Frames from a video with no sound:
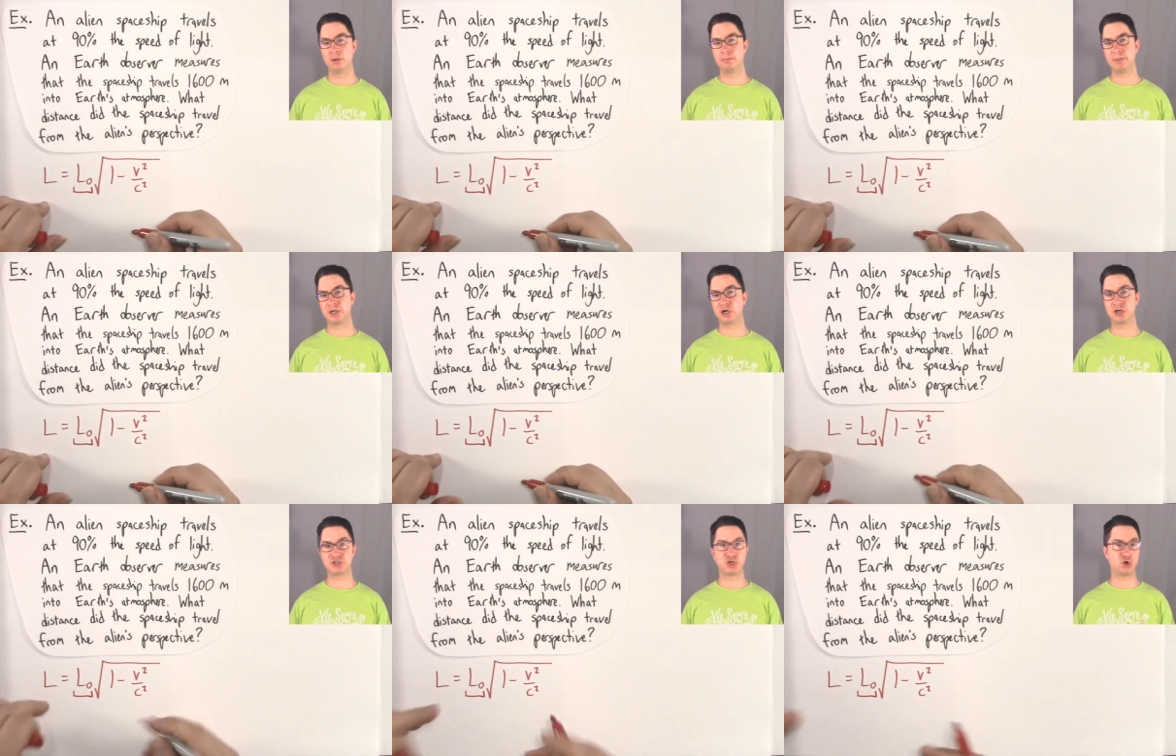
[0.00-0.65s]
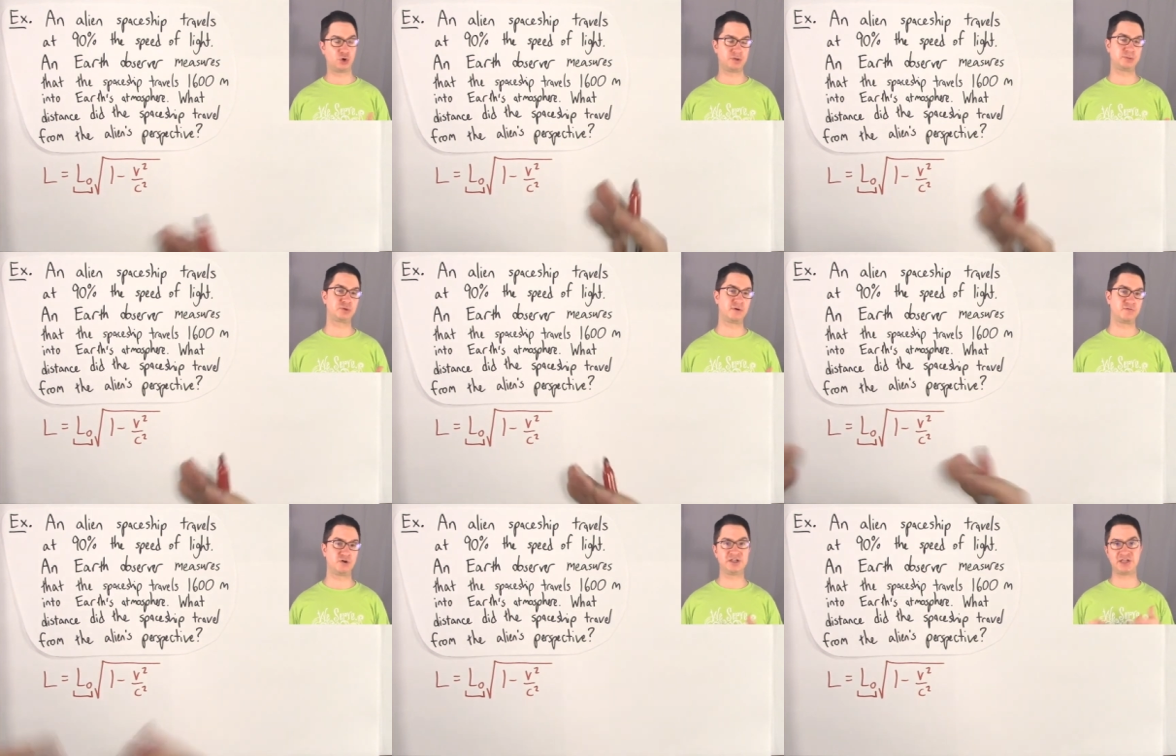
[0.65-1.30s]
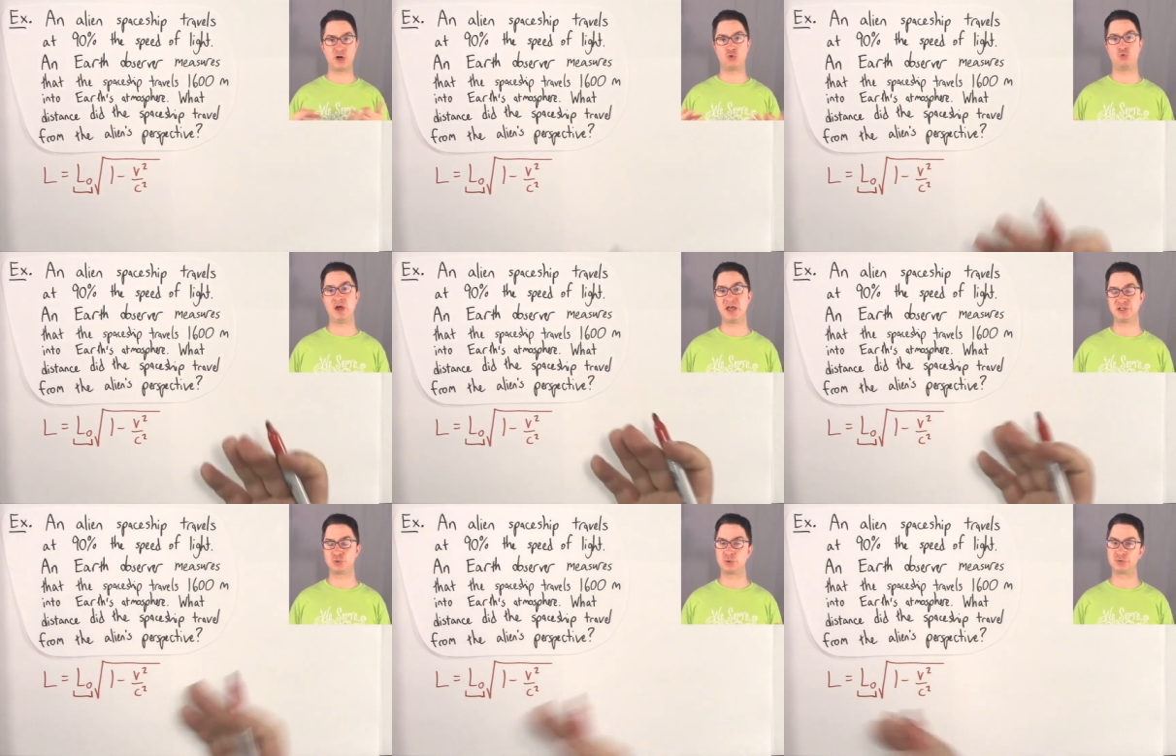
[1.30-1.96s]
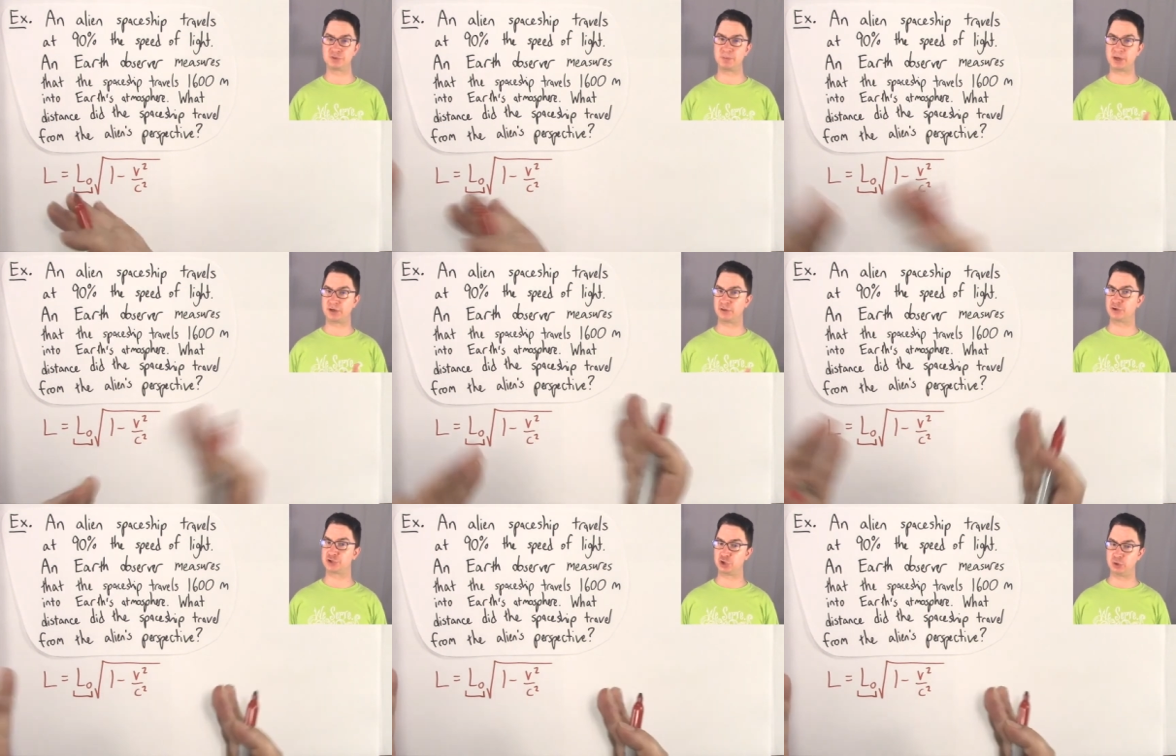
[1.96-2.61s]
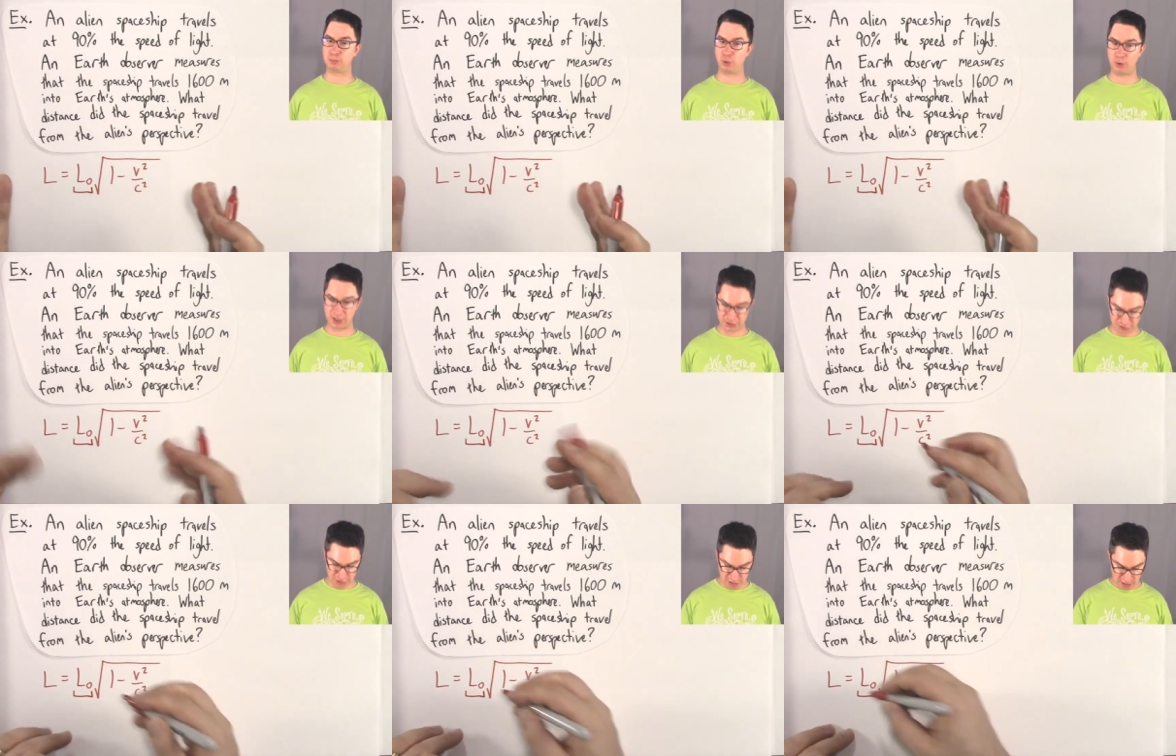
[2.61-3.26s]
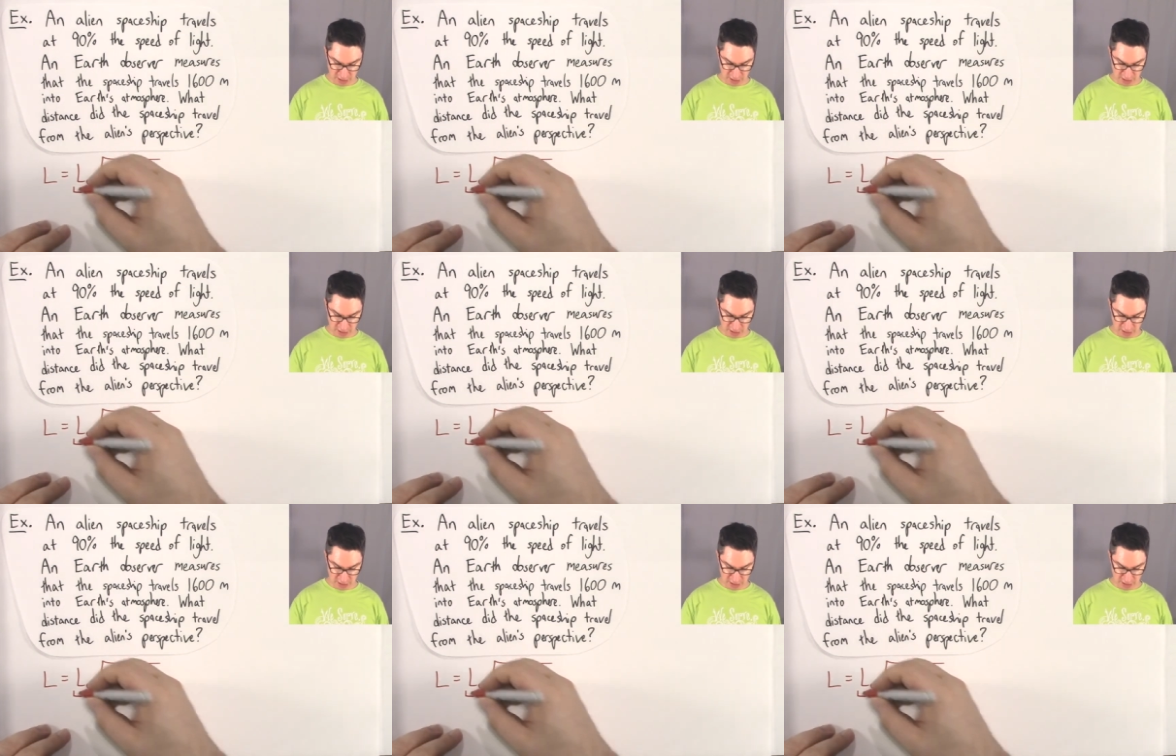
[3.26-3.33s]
because the Earth observer is at rest with respect to those two points,